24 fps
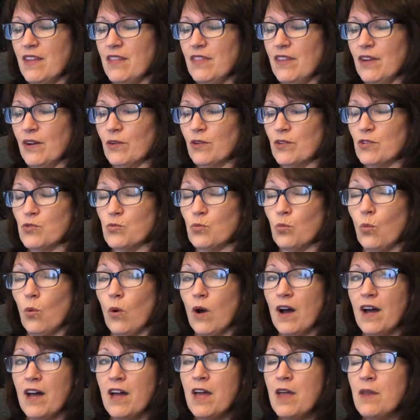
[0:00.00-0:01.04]
There is
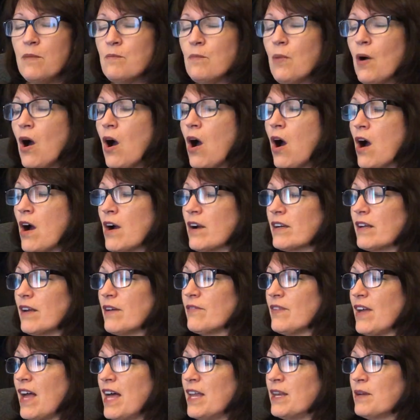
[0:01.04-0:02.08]
one part
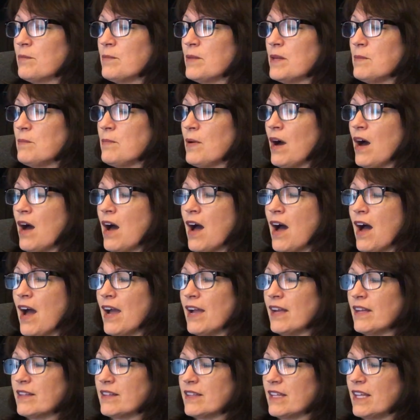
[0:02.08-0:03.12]
of enemy pie
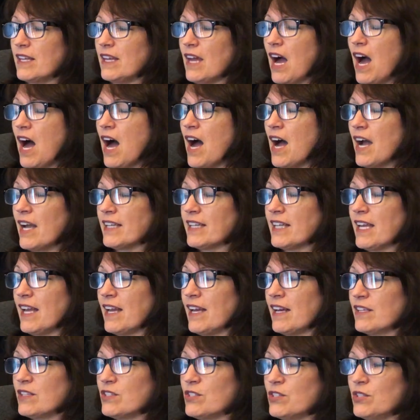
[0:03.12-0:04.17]
that I
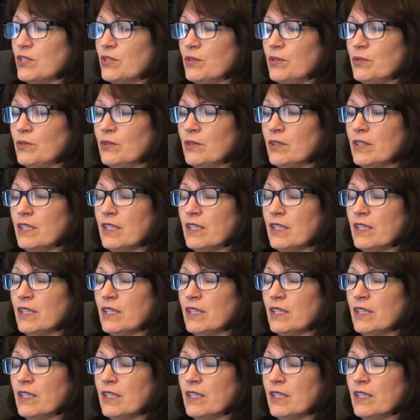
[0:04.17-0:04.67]
can't do.